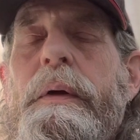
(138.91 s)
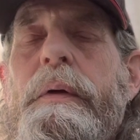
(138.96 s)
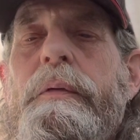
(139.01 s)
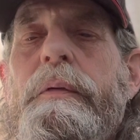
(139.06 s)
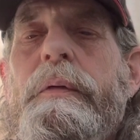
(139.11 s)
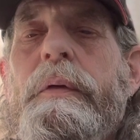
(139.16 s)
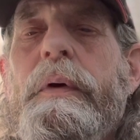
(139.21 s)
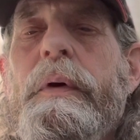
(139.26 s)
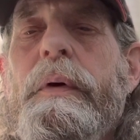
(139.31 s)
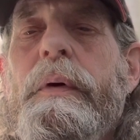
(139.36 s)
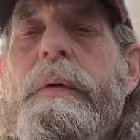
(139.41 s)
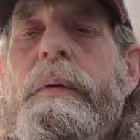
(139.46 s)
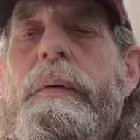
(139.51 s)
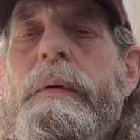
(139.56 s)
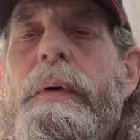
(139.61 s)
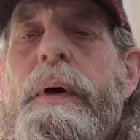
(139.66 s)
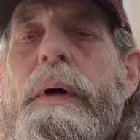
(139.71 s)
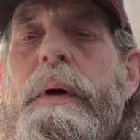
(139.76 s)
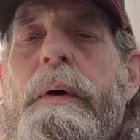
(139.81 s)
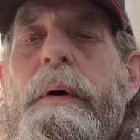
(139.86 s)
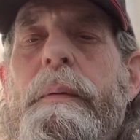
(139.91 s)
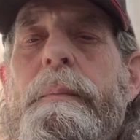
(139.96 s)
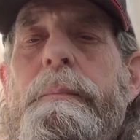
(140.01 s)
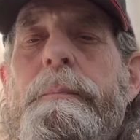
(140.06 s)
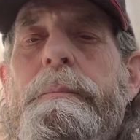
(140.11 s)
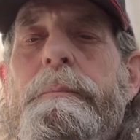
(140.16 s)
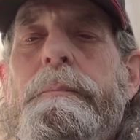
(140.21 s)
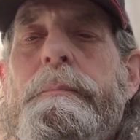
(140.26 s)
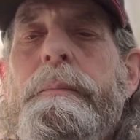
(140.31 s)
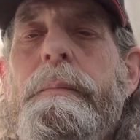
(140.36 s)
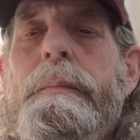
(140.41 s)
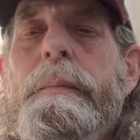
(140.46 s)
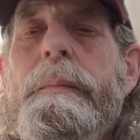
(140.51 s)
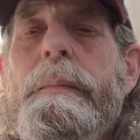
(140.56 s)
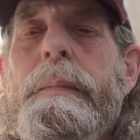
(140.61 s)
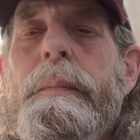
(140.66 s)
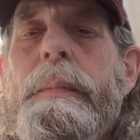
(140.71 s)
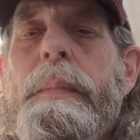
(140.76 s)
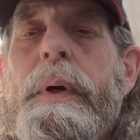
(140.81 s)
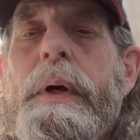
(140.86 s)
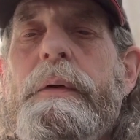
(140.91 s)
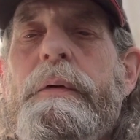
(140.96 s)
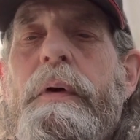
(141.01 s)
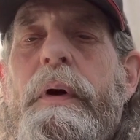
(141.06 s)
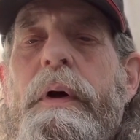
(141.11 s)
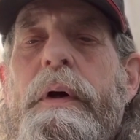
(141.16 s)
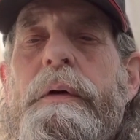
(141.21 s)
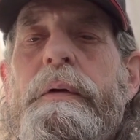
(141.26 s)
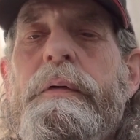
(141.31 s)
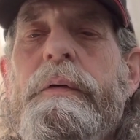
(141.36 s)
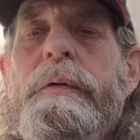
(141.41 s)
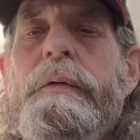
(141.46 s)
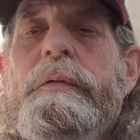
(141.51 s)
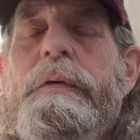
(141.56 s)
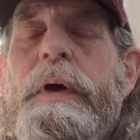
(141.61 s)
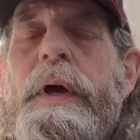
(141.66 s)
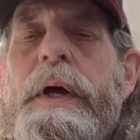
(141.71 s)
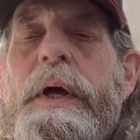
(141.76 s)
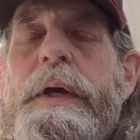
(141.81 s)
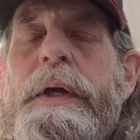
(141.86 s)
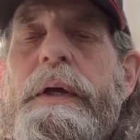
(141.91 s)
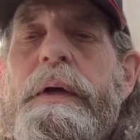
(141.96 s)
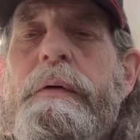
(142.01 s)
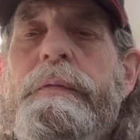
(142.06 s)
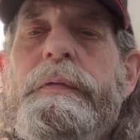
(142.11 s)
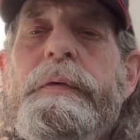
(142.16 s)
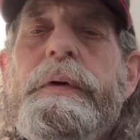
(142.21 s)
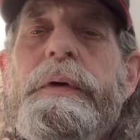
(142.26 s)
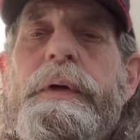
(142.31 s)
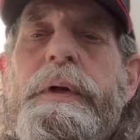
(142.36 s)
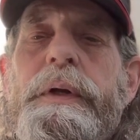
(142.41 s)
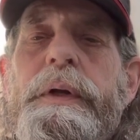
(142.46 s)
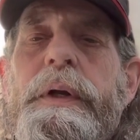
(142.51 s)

so uh, I talked to Jack Gifford,